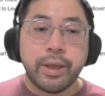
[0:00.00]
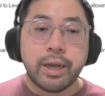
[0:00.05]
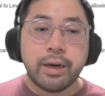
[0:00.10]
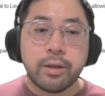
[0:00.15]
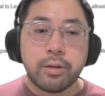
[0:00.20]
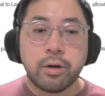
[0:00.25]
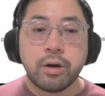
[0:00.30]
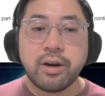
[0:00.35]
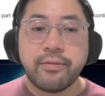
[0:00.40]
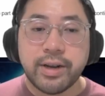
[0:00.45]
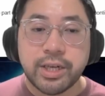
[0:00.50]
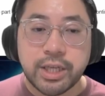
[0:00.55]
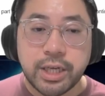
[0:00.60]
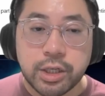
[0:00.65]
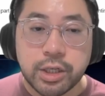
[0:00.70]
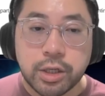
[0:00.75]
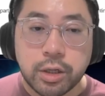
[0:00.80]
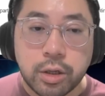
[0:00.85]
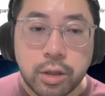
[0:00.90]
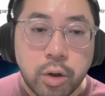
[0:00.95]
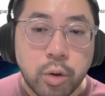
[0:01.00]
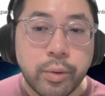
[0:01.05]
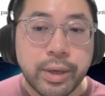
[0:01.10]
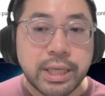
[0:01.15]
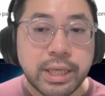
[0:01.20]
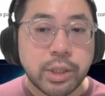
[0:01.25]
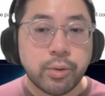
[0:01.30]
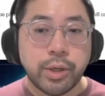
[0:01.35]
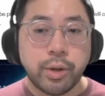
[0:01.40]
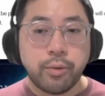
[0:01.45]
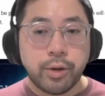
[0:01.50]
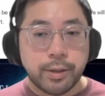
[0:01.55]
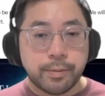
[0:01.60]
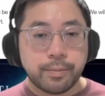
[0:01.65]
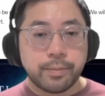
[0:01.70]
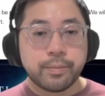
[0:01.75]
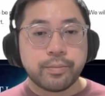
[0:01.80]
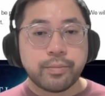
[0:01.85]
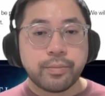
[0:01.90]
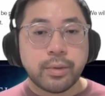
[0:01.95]
Another artifact change, Glo-Wings 21.
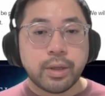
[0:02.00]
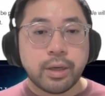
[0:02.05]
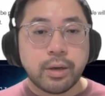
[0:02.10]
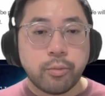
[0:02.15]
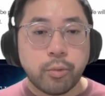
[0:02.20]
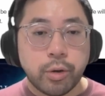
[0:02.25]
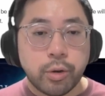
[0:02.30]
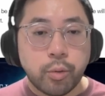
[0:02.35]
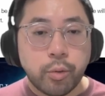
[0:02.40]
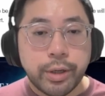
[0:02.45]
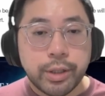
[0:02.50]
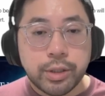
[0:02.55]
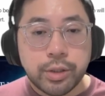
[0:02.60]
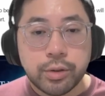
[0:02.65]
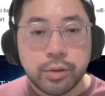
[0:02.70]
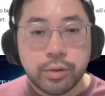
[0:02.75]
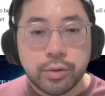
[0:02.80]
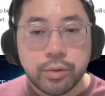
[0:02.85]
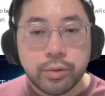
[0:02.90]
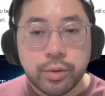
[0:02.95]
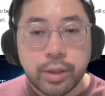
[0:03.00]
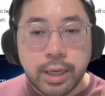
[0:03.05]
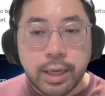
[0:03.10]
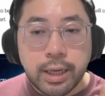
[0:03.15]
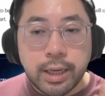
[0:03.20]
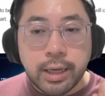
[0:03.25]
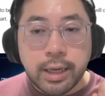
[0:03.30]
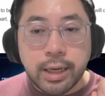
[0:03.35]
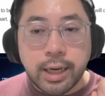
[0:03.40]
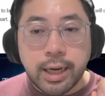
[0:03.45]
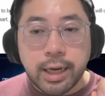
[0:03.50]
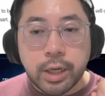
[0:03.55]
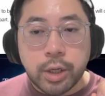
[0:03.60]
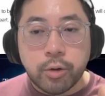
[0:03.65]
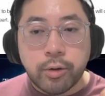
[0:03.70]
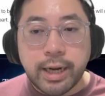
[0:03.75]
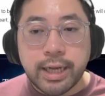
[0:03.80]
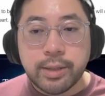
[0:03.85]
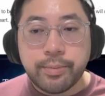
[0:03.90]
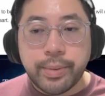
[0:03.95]
We're going to
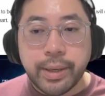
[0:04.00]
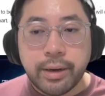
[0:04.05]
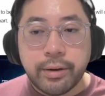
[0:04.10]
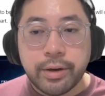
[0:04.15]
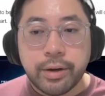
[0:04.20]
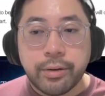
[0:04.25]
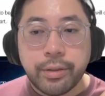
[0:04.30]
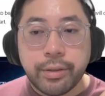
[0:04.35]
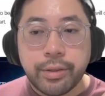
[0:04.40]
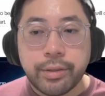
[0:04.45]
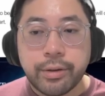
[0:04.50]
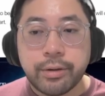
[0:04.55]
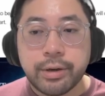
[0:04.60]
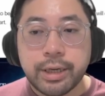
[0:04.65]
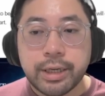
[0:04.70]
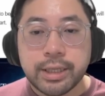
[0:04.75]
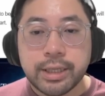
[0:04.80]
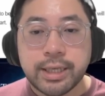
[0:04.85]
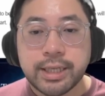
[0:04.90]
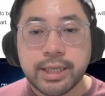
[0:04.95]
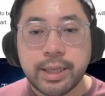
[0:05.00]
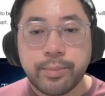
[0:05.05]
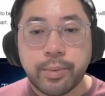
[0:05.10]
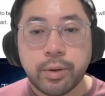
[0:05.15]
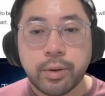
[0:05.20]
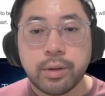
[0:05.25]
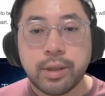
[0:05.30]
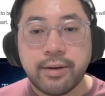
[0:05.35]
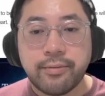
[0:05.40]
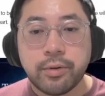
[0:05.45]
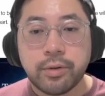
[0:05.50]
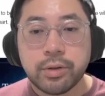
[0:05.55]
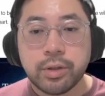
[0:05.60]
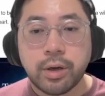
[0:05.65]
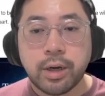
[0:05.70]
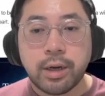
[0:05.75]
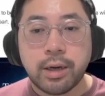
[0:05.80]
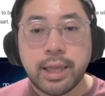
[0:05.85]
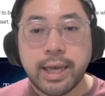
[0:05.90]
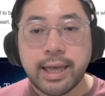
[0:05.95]
grant barrier 30 to 60 per level
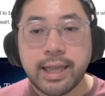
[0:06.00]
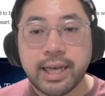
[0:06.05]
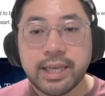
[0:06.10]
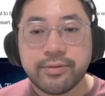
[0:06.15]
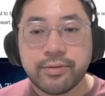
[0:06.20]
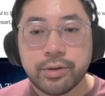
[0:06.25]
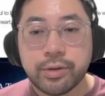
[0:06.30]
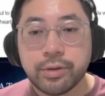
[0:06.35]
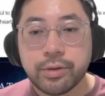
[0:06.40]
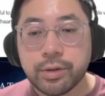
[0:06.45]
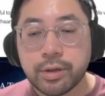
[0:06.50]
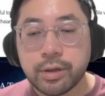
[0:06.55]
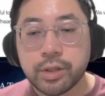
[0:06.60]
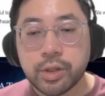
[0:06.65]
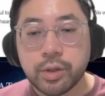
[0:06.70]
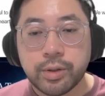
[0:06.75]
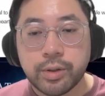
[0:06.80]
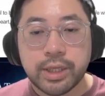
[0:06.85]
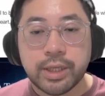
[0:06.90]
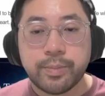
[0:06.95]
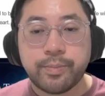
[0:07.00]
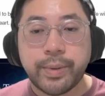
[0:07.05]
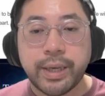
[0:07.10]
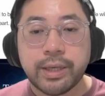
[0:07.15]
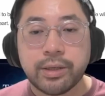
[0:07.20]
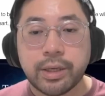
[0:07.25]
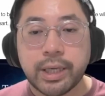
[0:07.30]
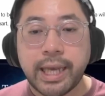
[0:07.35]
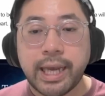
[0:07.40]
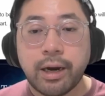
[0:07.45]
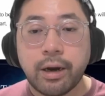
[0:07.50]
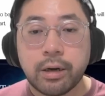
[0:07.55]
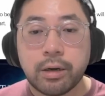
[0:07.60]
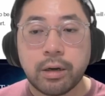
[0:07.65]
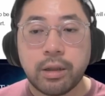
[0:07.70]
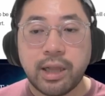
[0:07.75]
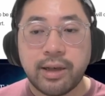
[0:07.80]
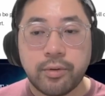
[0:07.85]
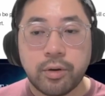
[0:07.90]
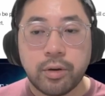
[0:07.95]
to all allies for 2 turns. So this is based on
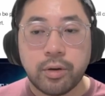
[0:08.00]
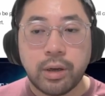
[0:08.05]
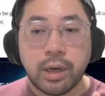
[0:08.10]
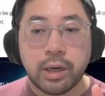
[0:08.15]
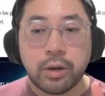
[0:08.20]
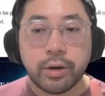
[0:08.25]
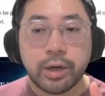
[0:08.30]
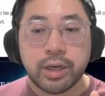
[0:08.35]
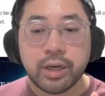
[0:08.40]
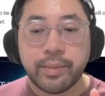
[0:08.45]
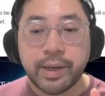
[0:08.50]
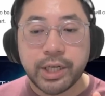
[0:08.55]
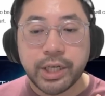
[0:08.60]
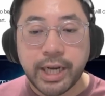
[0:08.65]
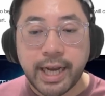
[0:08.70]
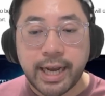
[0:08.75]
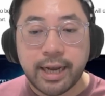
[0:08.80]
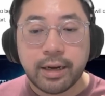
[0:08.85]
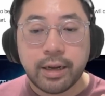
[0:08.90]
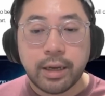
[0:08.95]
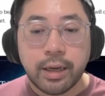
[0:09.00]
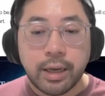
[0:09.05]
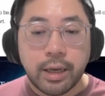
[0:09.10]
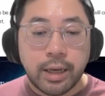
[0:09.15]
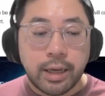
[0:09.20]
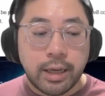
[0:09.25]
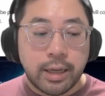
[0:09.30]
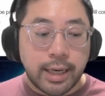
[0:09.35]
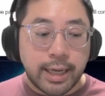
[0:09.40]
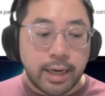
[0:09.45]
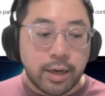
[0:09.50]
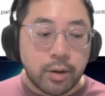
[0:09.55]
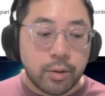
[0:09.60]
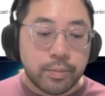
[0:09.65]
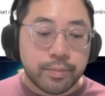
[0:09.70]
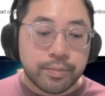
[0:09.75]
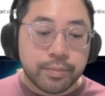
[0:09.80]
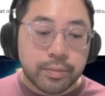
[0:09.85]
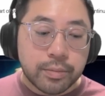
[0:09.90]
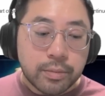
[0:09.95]
character level, according to my chat.
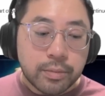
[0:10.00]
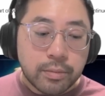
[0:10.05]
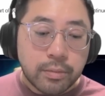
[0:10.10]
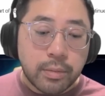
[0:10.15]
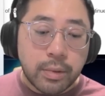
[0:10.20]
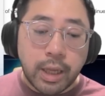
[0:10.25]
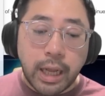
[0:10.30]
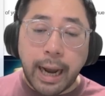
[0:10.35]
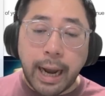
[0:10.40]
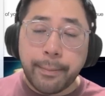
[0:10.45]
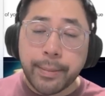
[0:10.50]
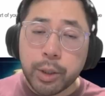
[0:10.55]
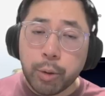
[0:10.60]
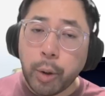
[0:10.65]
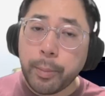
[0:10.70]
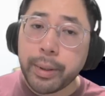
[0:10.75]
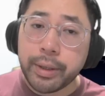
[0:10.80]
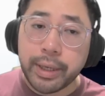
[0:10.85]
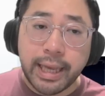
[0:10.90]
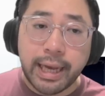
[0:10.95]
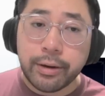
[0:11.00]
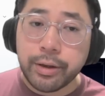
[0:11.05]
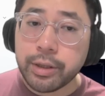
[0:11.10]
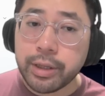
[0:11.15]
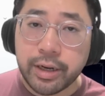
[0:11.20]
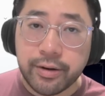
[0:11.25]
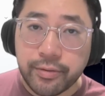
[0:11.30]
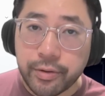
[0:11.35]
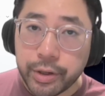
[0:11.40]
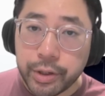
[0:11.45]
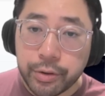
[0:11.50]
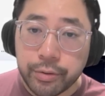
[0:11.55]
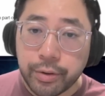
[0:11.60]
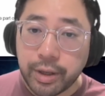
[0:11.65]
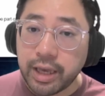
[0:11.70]
Now, I'm going to whip out a calculator for you.